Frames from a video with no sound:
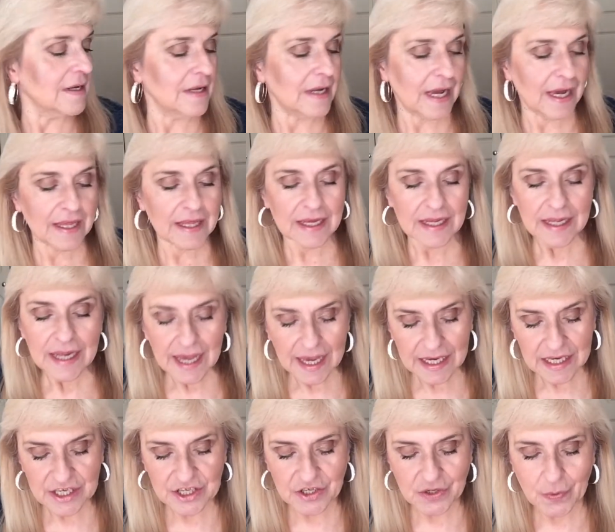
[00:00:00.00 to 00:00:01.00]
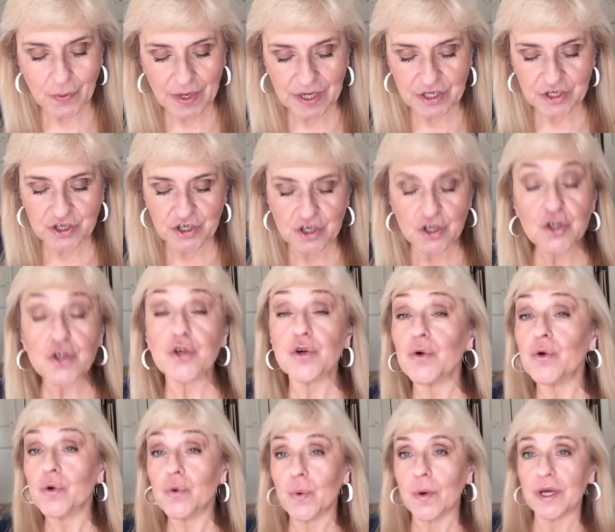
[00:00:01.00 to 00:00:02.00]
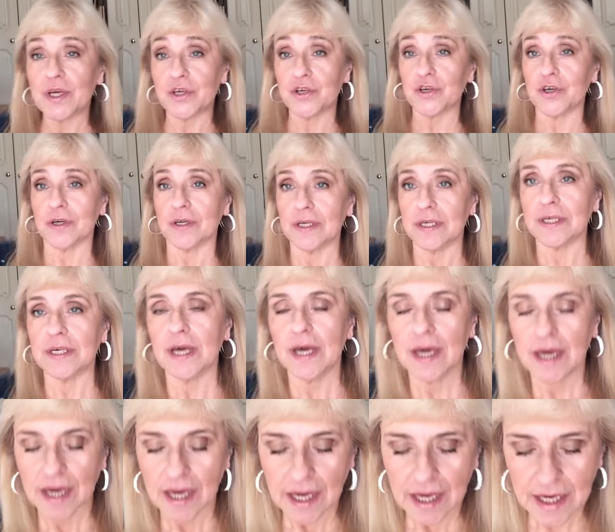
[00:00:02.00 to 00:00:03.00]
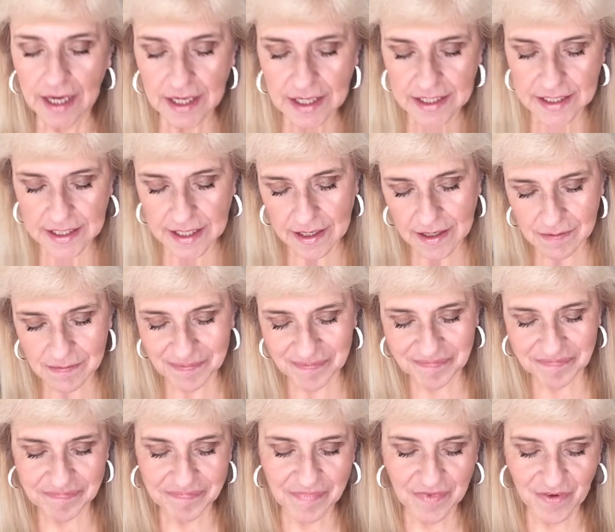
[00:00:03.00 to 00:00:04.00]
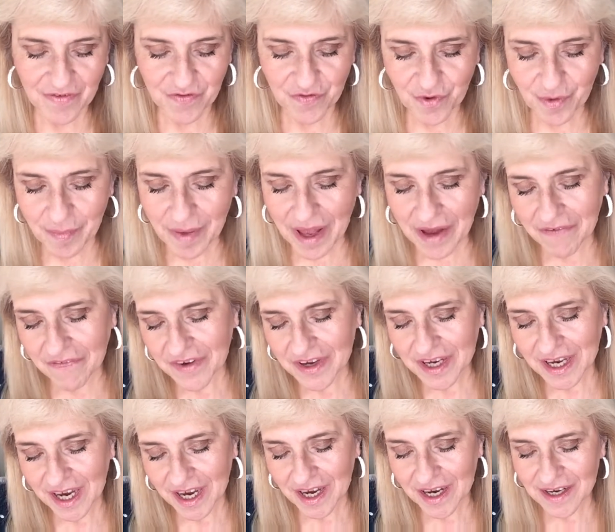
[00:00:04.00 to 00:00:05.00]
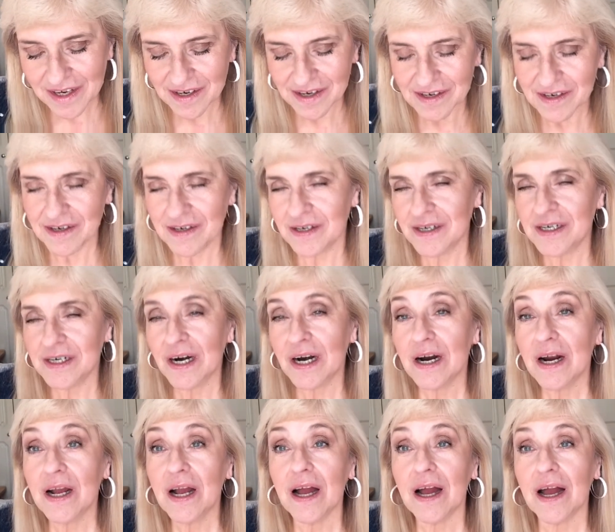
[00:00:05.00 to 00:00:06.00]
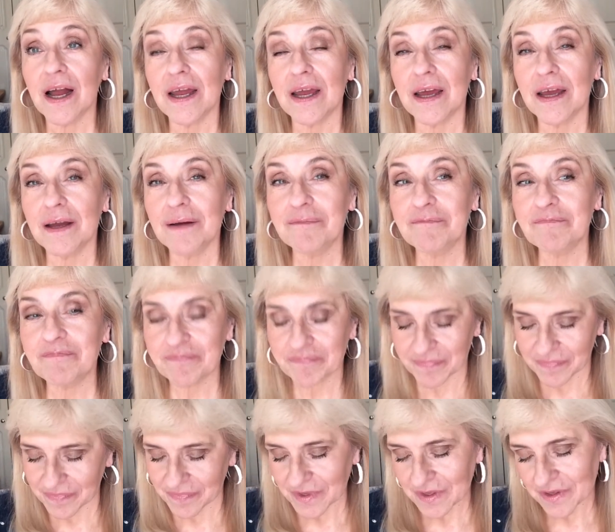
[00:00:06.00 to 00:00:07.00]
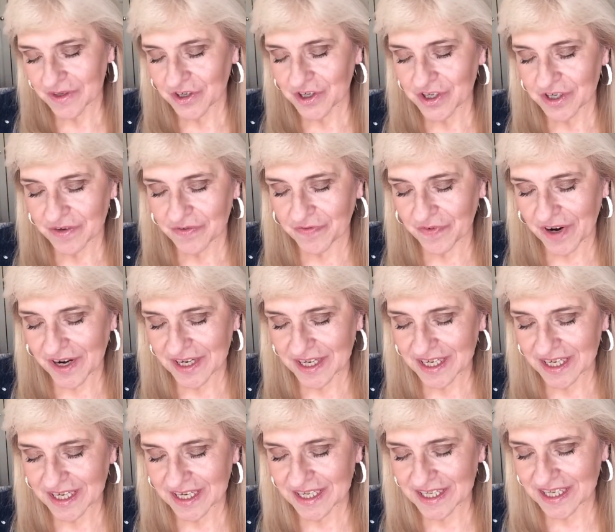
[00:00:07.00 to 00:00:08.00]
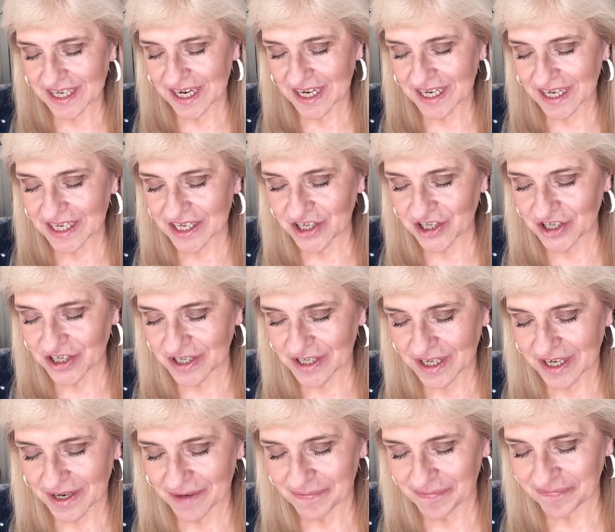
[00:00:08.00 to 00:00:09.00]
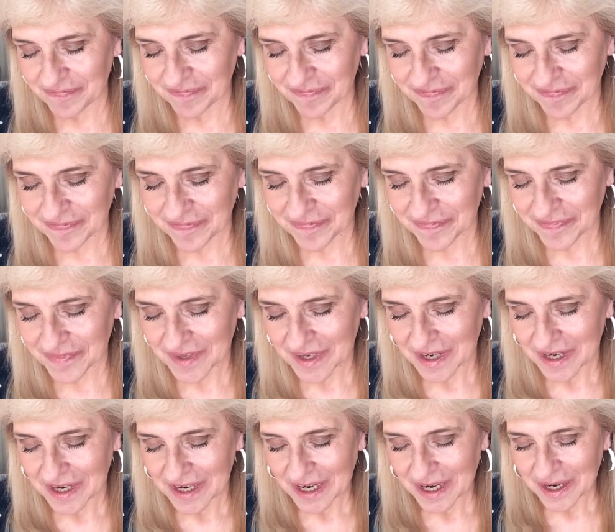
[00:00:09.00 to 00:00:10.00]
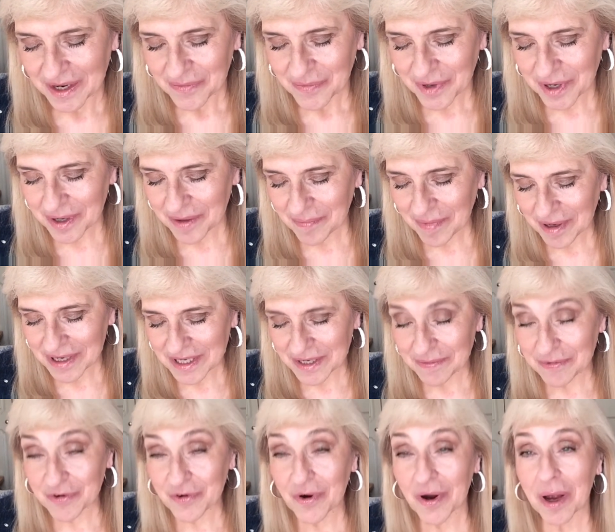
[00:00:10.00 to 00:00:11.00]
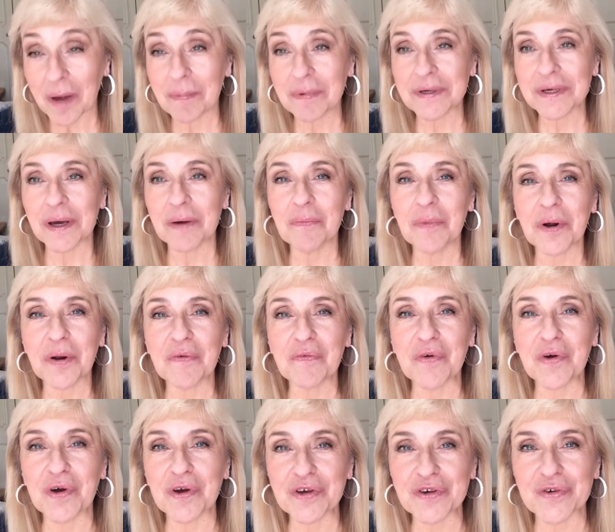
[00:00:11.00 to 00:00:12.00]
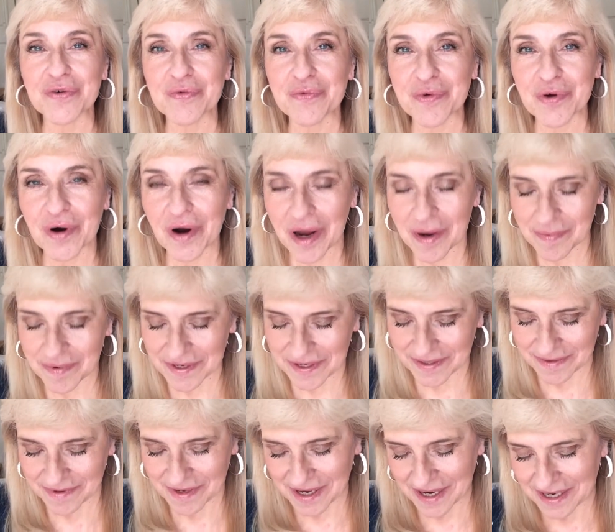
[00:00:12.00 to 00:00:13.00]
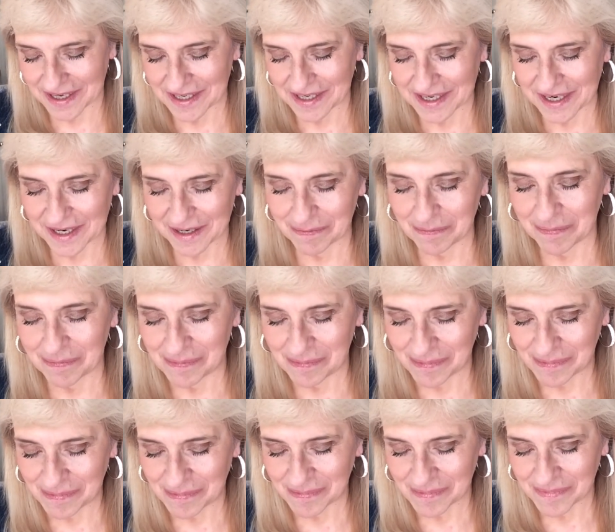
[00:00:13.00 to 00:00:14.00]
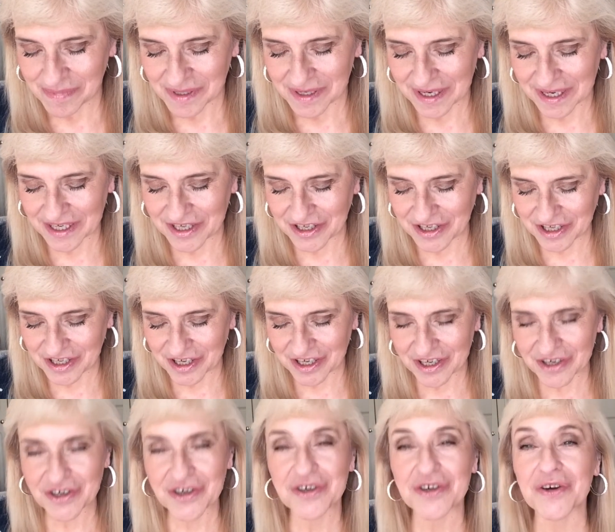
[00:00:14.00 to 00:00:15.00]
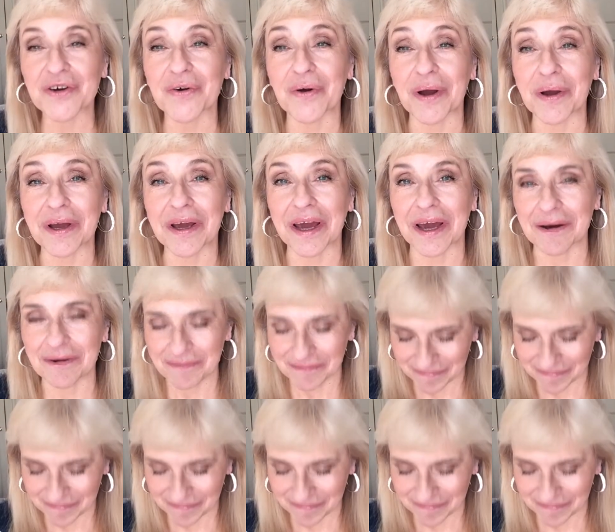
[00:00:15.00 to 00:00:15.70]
the next question, two questions, is from Erica. She's a friend in Kentucky. She's one of my subscribers. I'm one of her subscribers, and she's a great girl.